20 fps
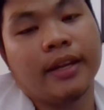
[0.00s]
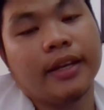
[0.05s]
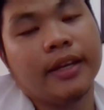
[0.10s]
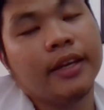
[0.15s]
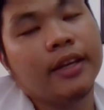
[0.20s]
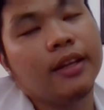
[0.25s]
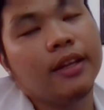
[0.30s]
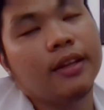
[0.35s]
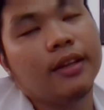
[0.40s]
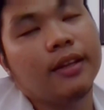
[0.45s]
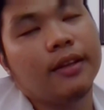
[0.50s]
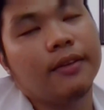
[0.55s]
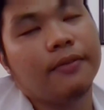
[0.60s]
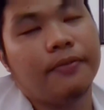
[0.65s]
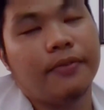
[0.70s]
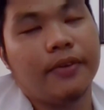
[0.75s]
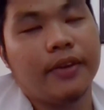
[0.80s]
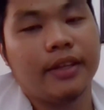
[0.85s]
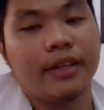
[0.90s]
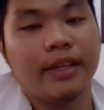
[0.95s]

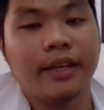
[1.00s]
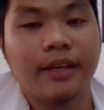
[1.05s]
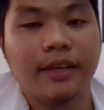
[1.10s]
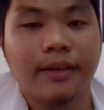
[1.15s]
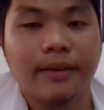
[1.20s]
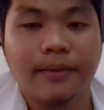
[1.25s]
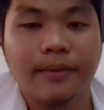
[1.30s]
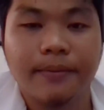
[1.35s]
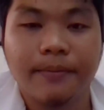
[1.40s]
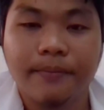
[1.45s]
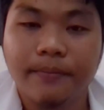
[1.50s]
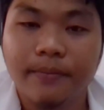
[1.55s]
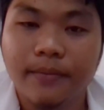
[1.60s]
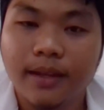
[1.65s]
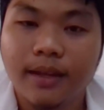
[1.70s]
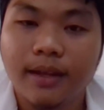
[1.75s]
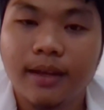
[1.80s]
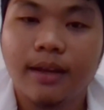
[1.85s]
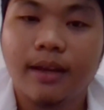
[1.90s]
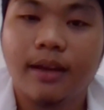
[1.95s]
ill-fitting
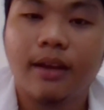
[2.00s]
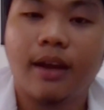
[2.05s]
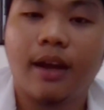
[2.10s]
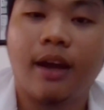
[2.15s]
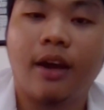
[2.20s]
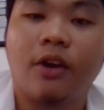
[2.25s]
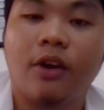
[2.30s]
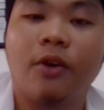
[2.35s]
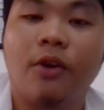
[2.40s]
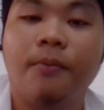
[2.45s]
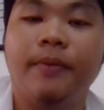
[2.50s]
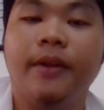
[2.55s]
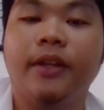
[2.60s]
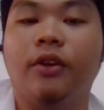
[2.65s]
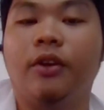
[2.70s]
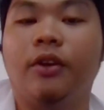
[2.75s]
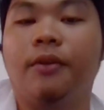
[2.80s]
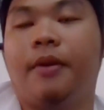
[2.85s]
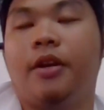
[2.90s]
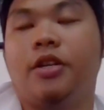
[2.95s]
complete
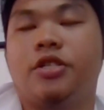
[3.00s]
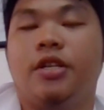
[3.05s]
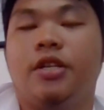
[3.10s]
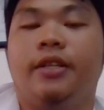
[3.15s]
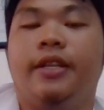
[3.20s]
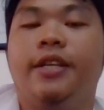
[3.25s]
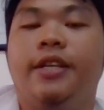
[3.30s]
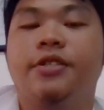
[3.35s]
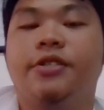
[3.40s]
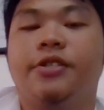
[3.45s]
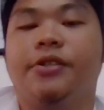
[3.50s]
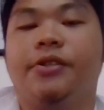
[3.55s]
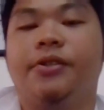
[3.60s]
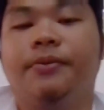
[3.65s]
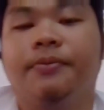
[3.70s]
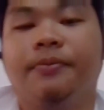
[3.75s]
or partial denture.